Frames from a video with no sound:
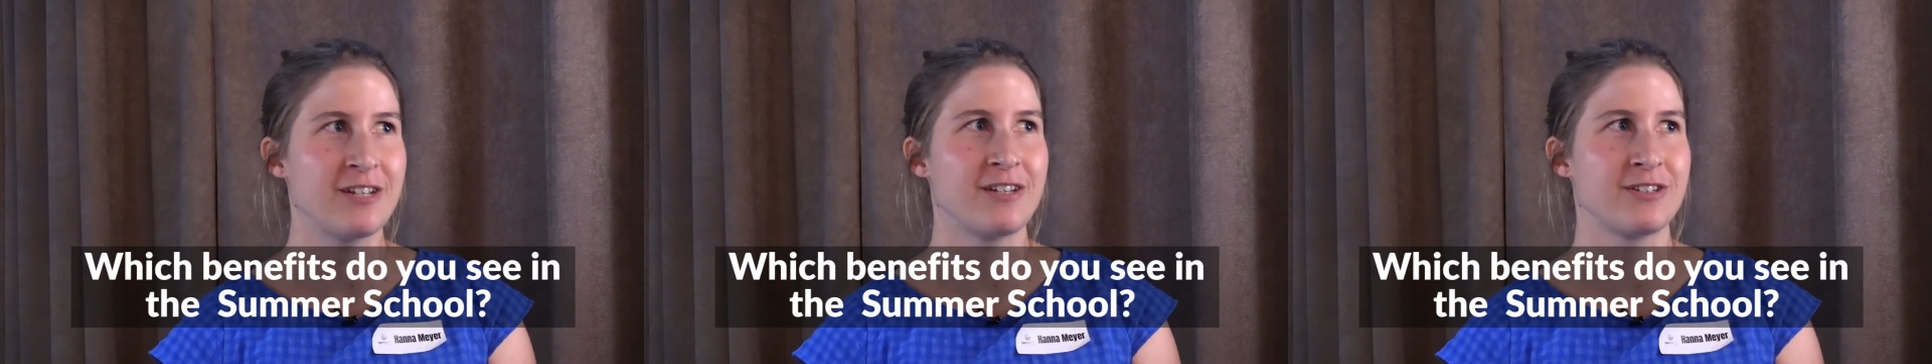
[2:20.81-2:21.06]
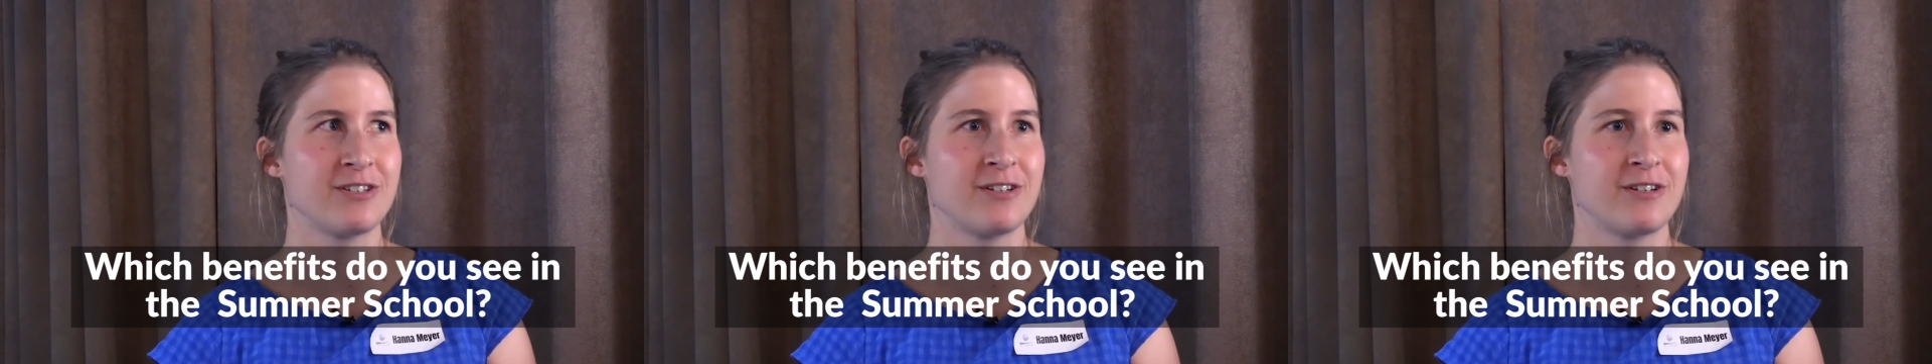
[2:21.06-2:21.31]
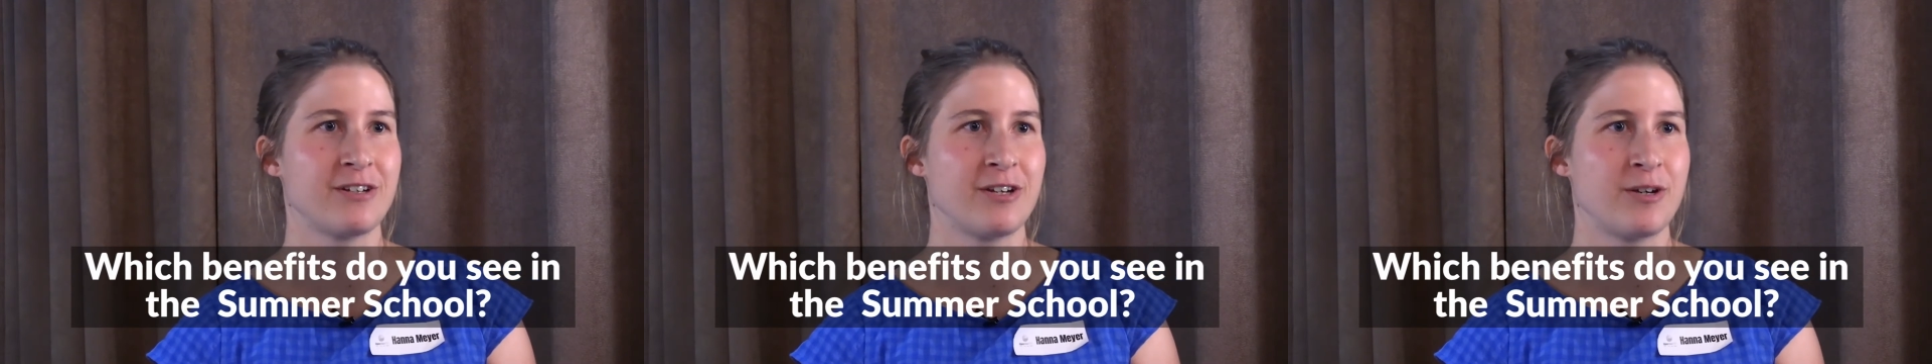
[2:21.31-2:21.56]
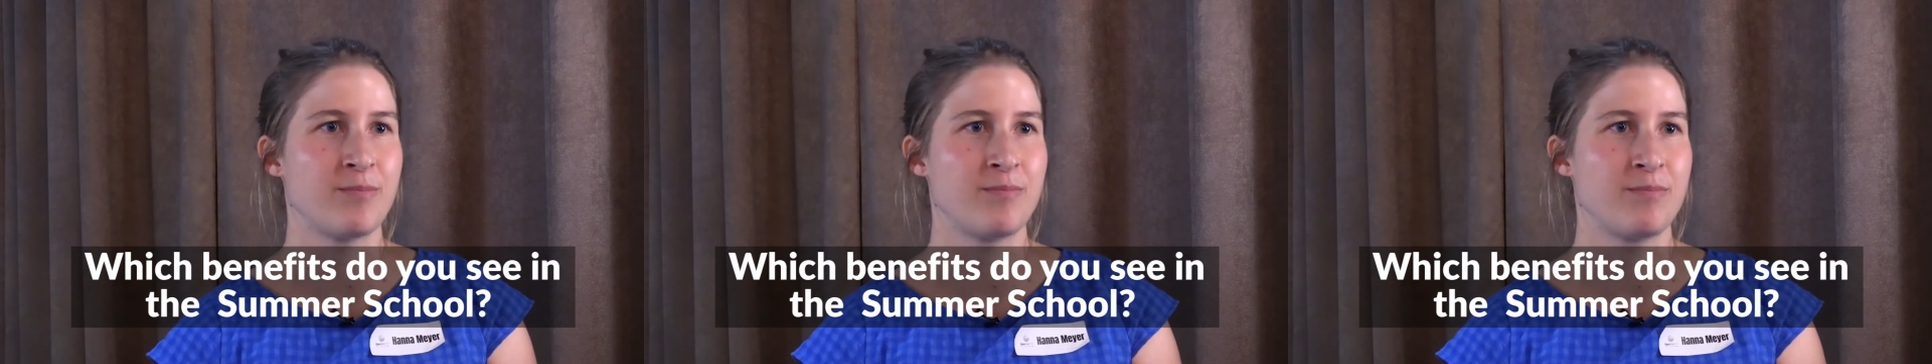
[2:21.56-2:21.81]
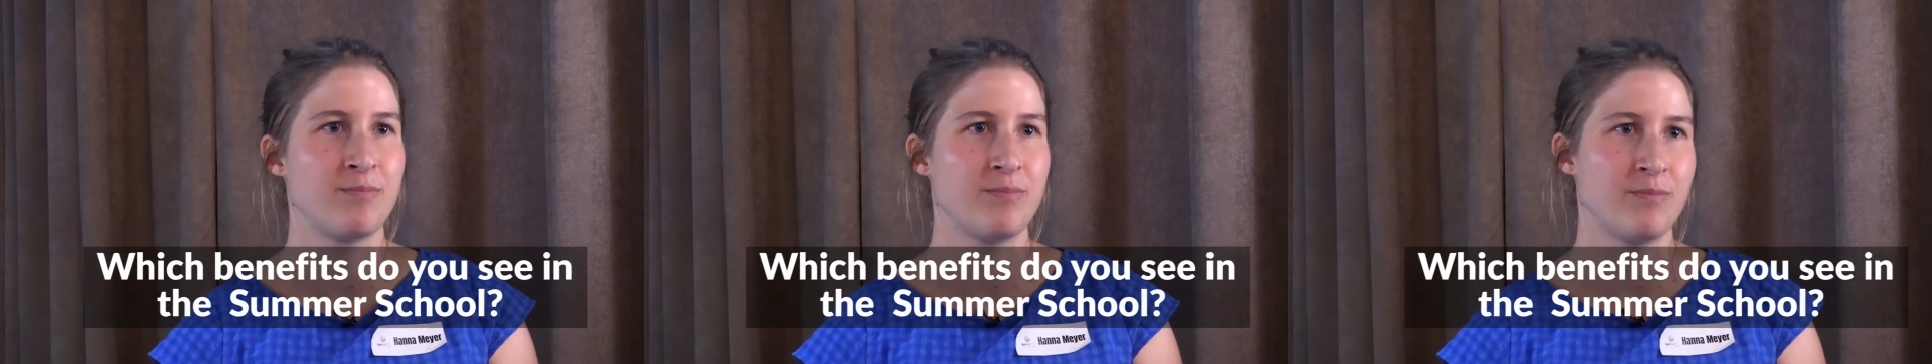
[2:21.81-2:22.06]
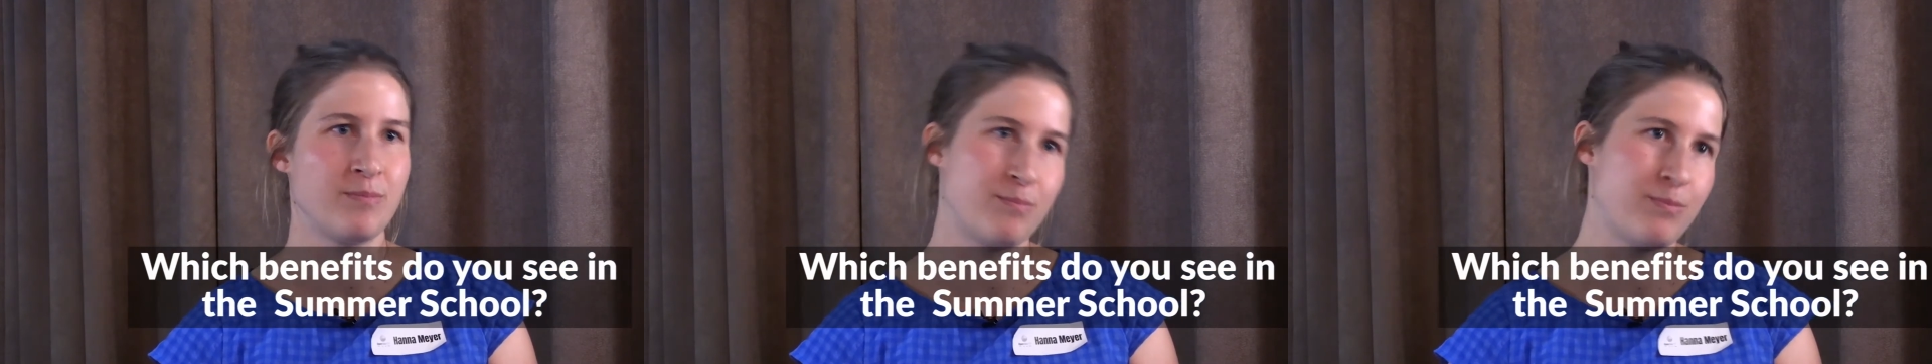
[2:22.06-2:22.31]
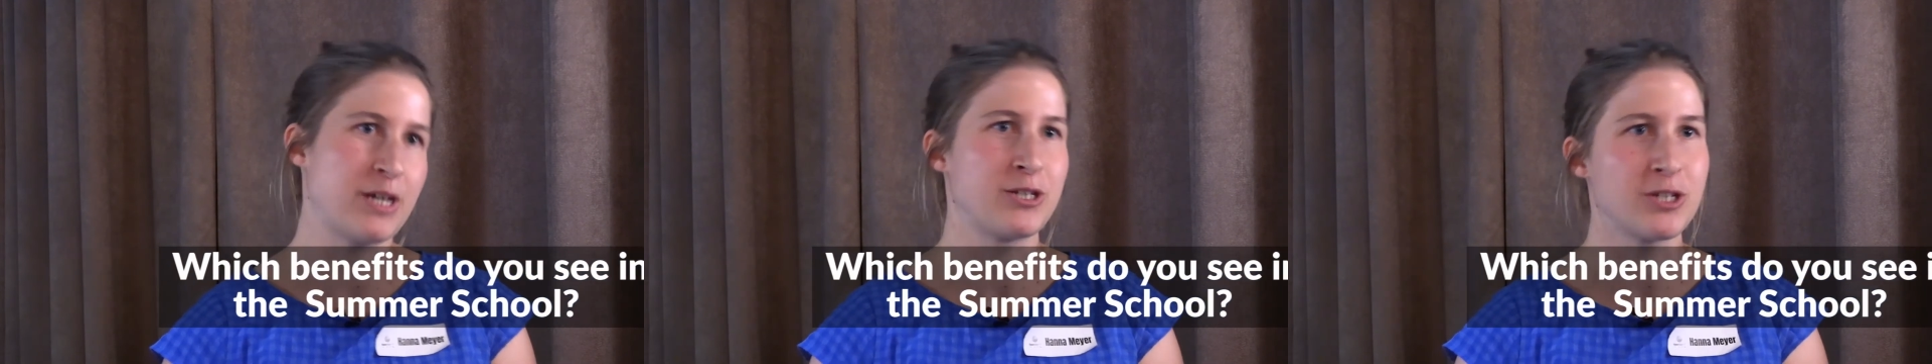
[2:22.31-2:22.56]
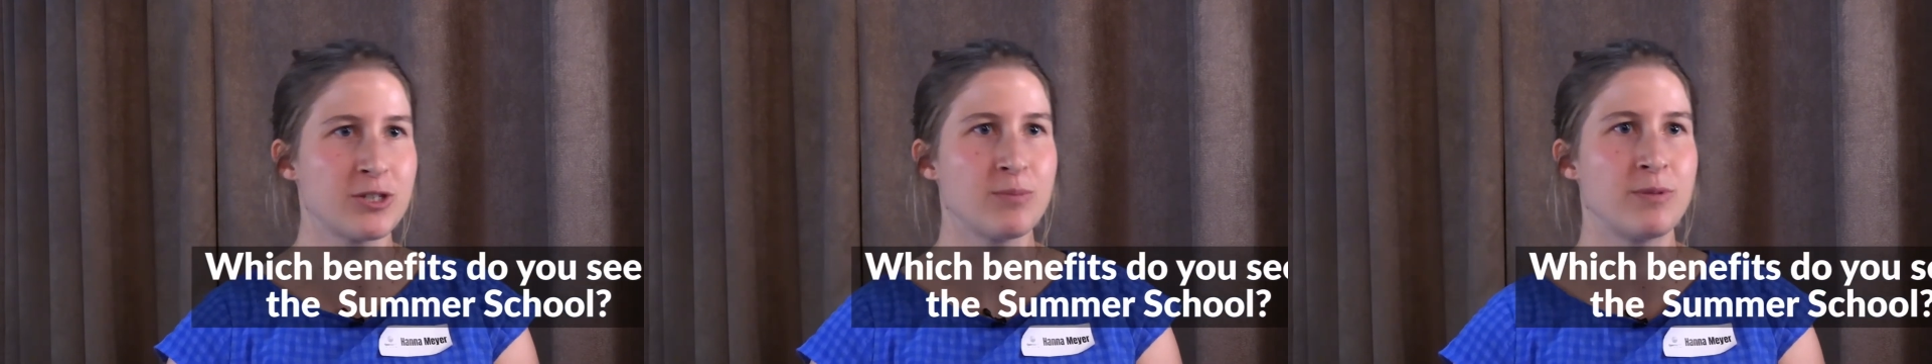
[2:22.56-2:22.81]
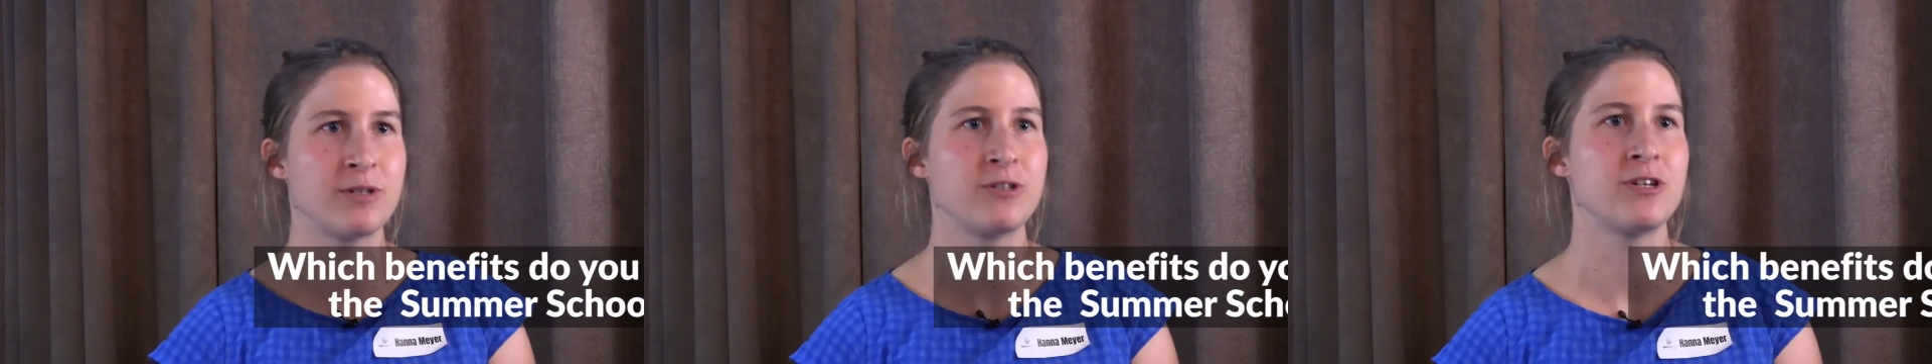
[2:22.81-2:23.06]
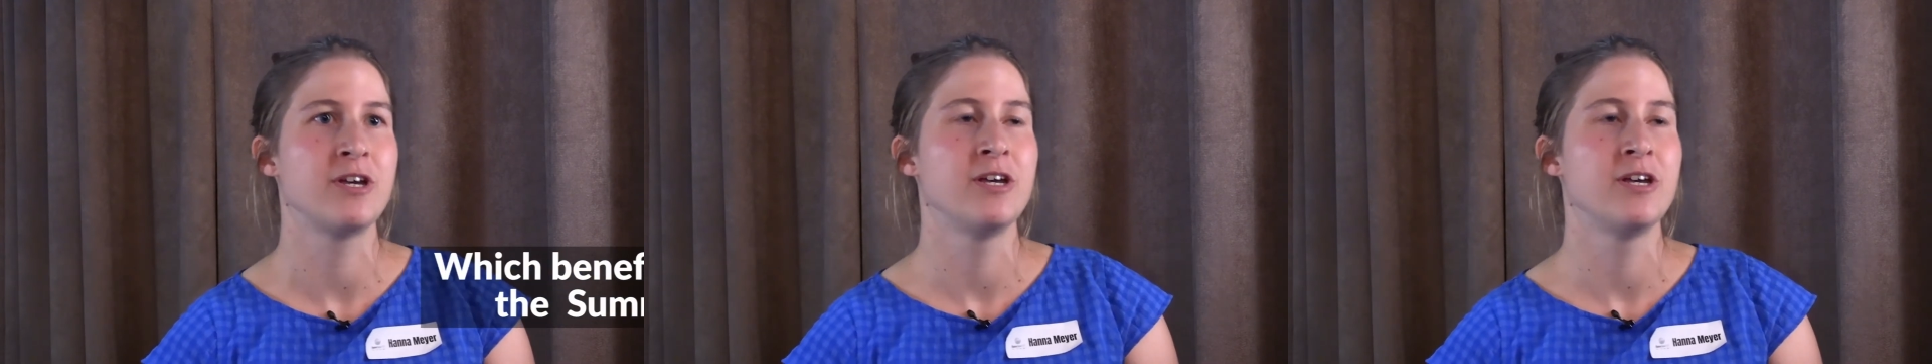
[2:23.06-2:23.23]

as a participant,